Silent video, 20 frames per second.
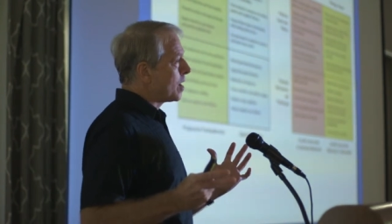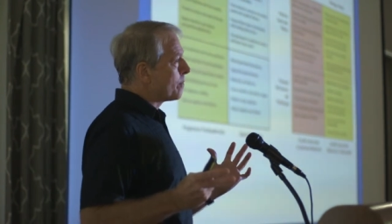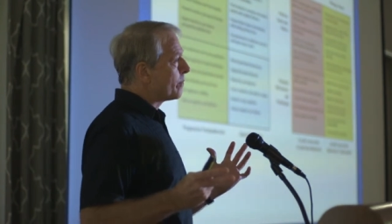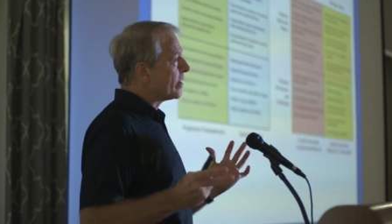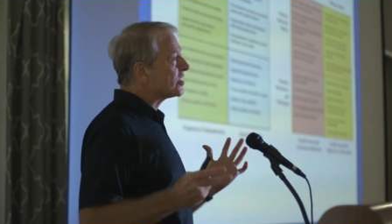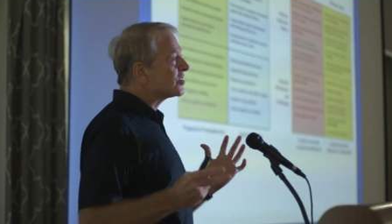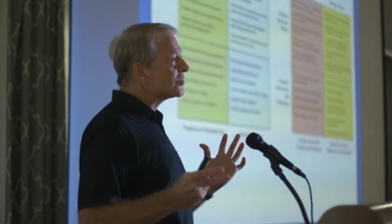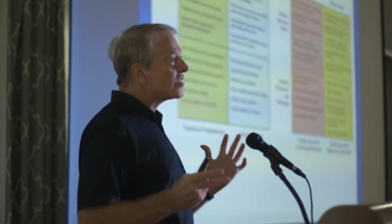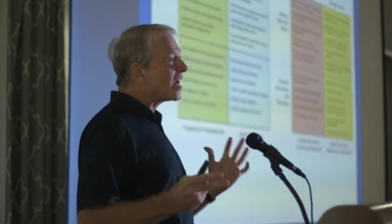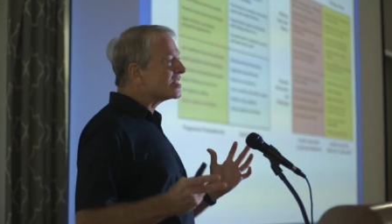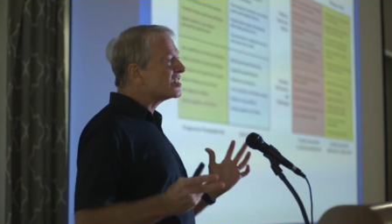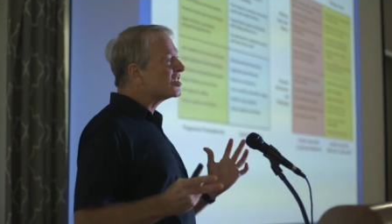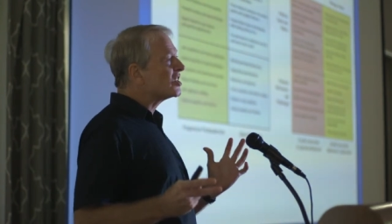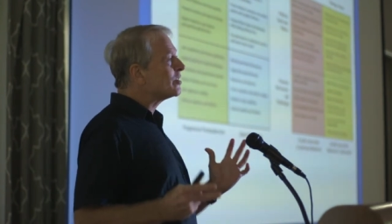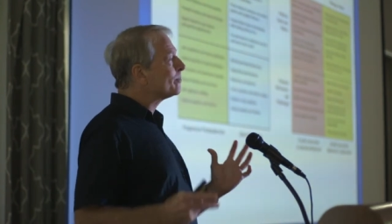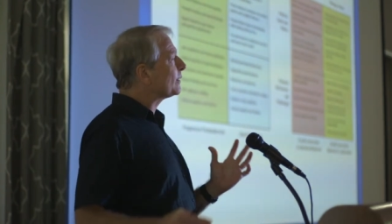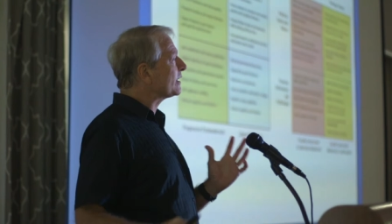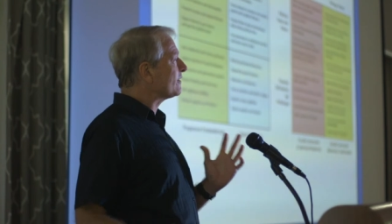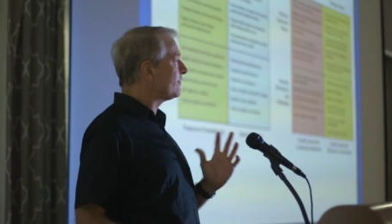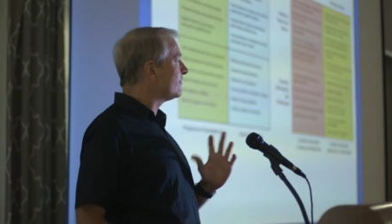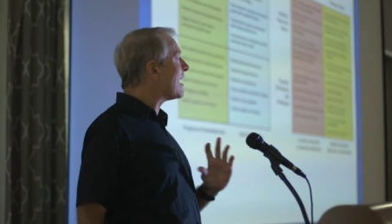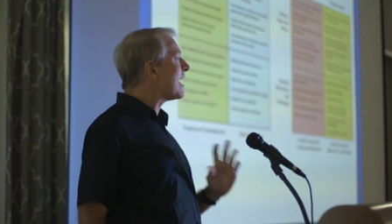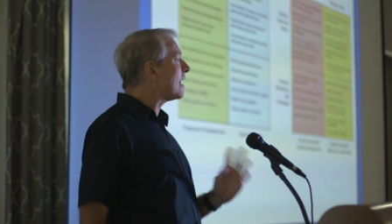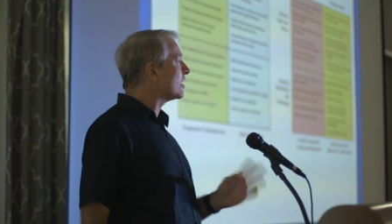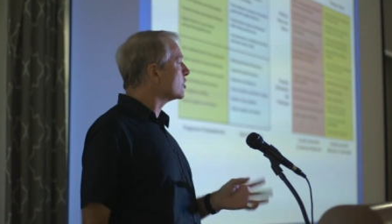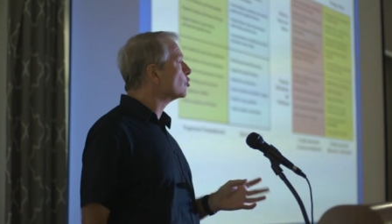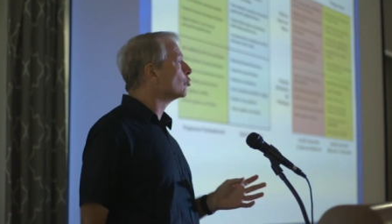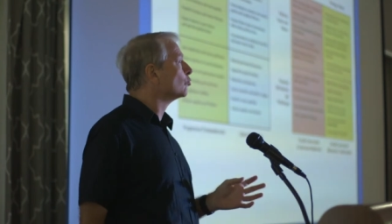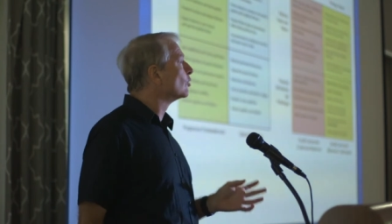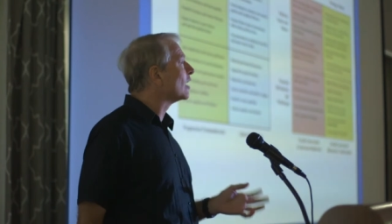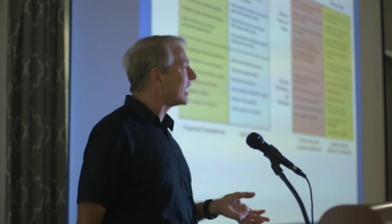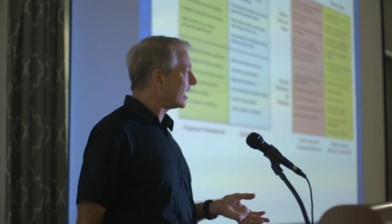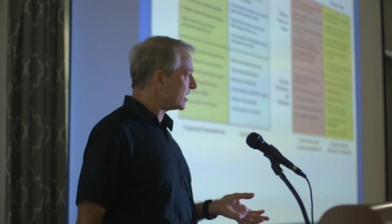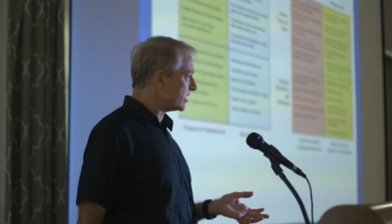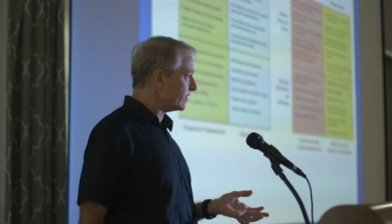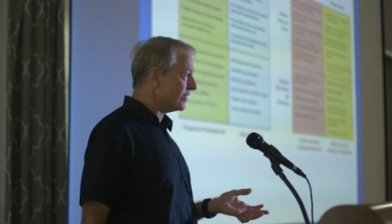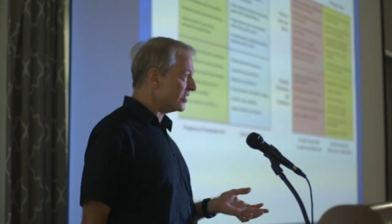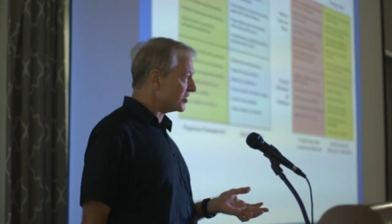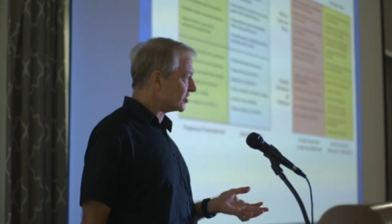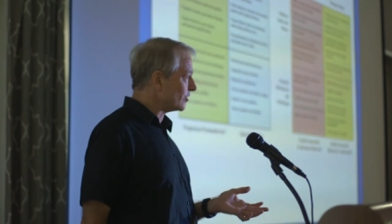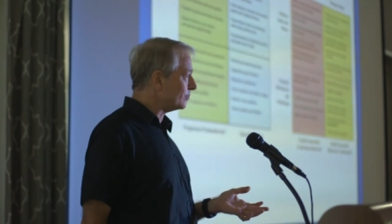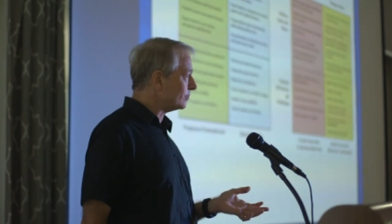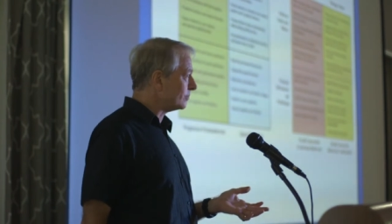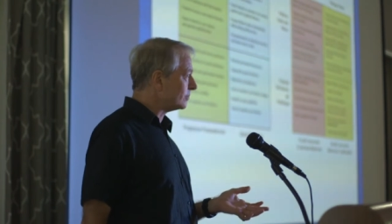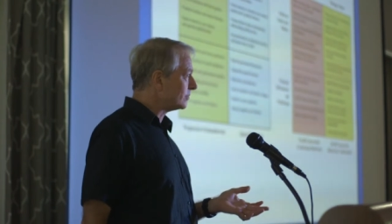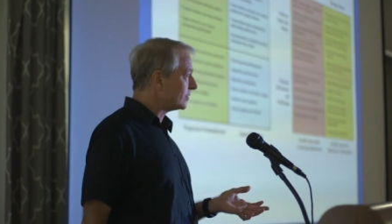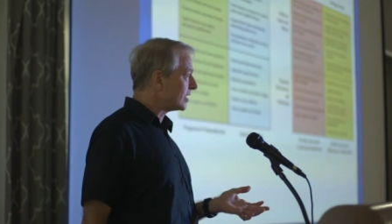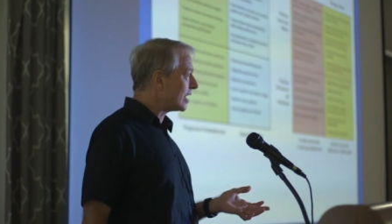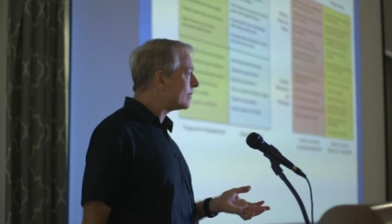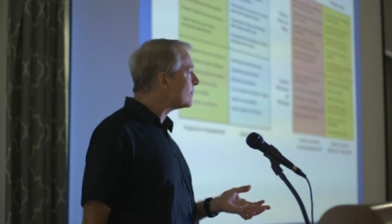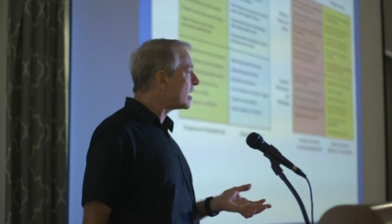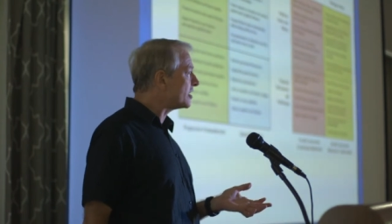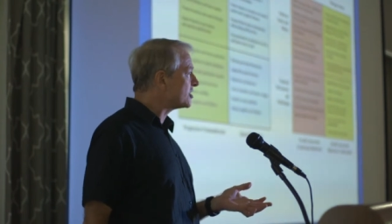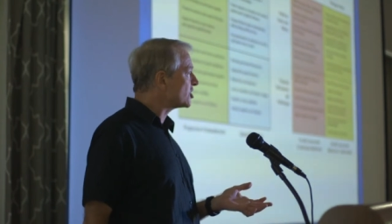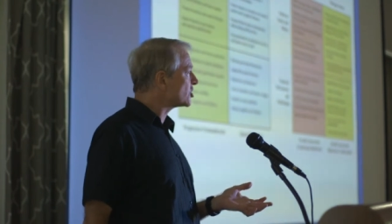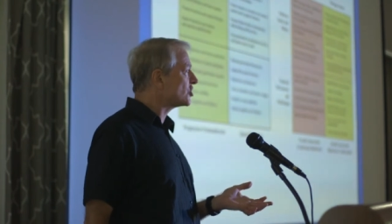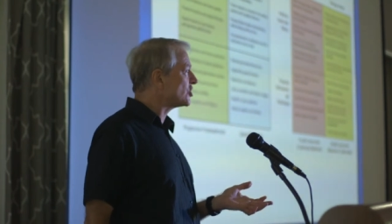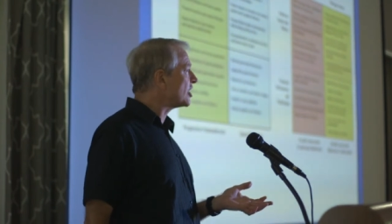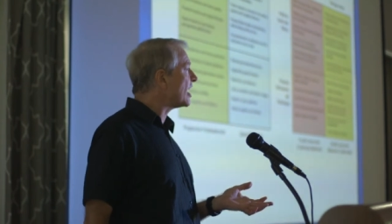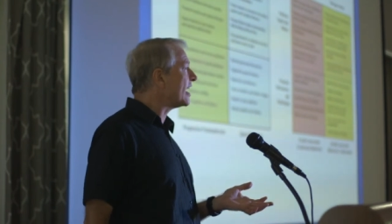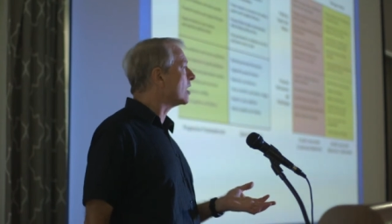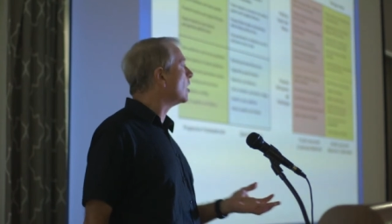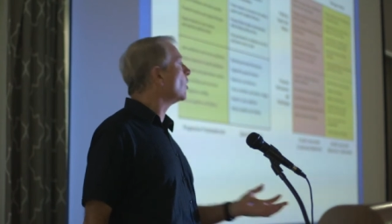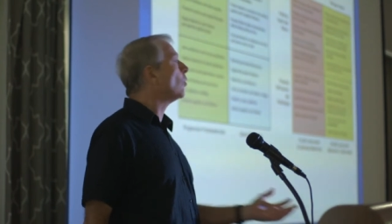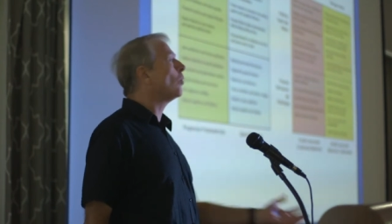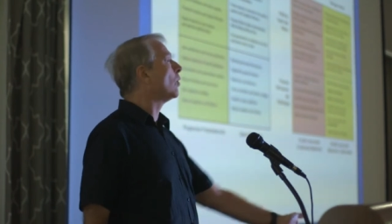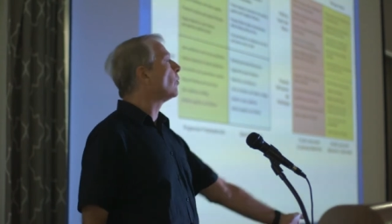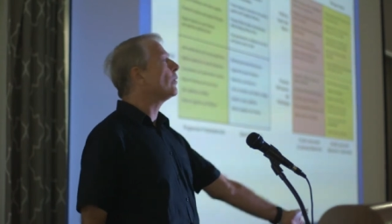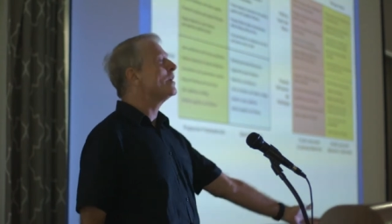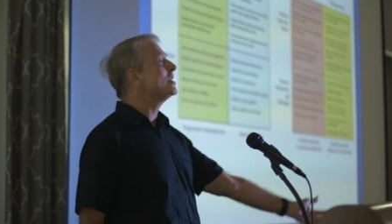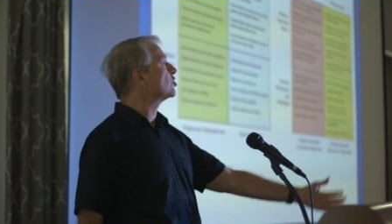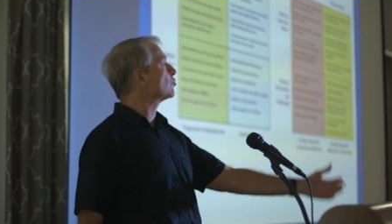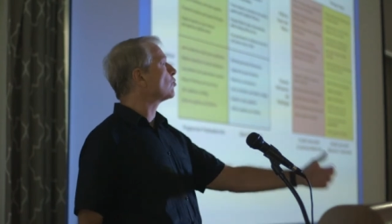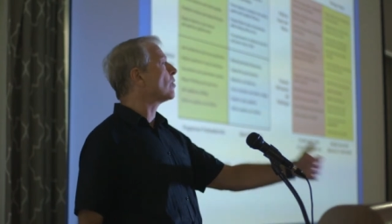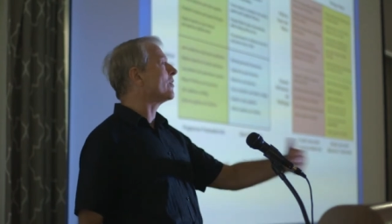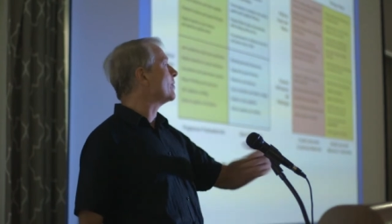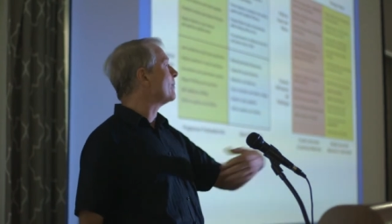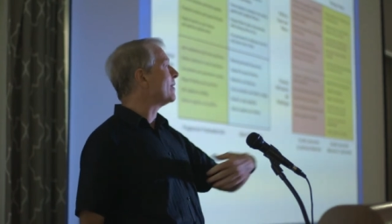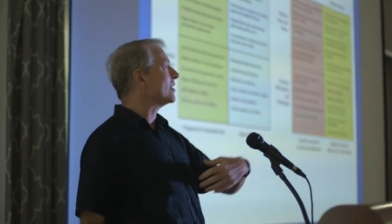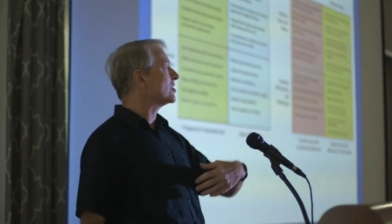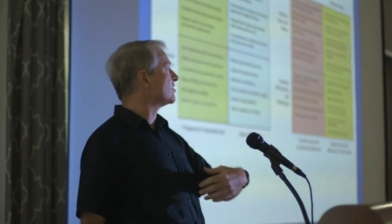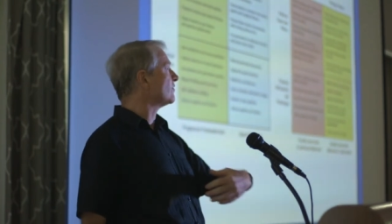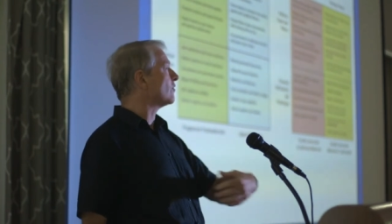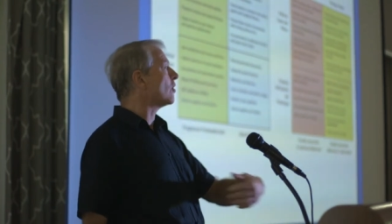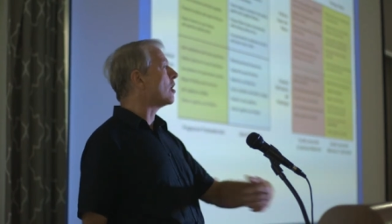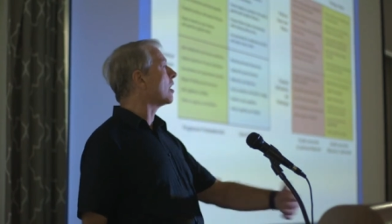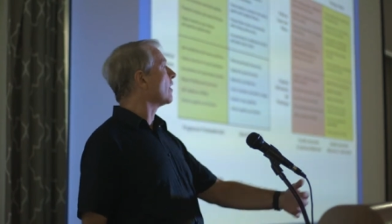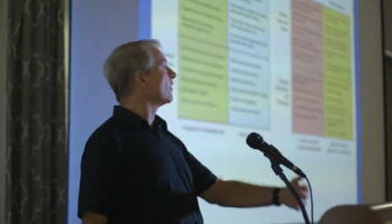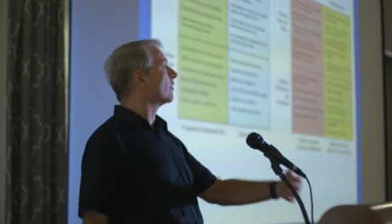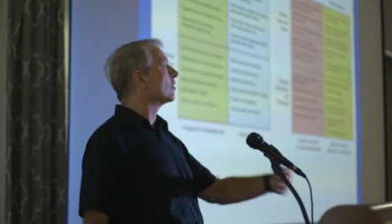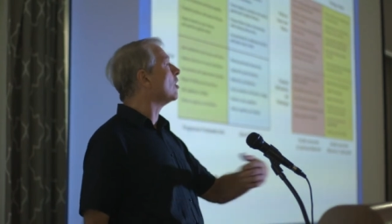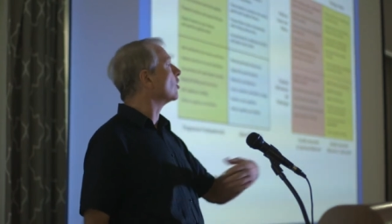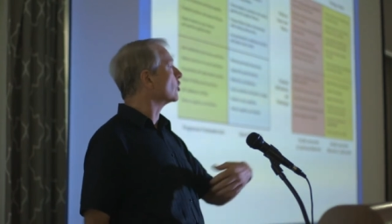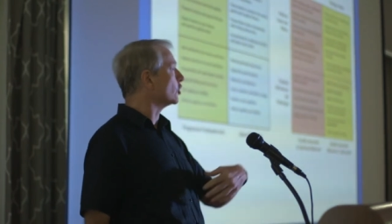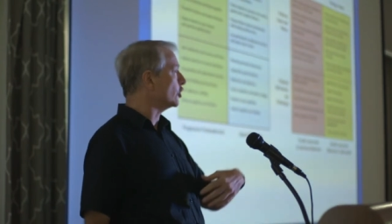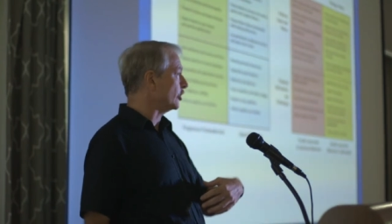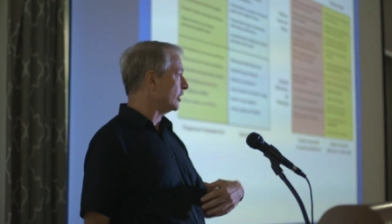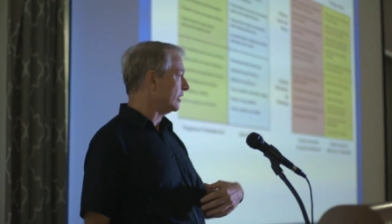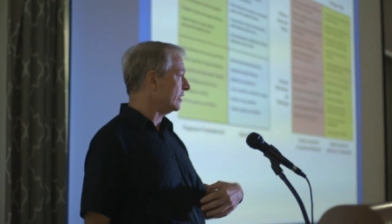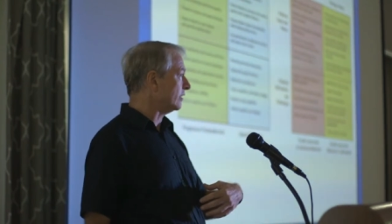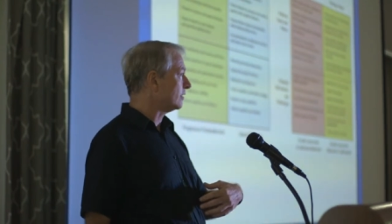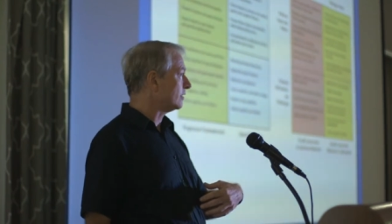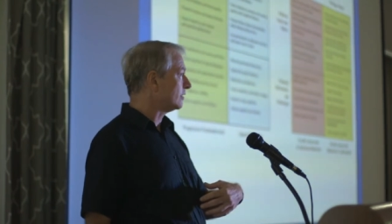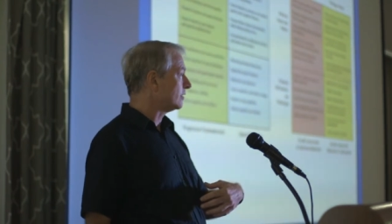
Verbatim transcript: But it's not simply value relativism. I'm not just saying, oh, well, we just want the best of all and they're all good.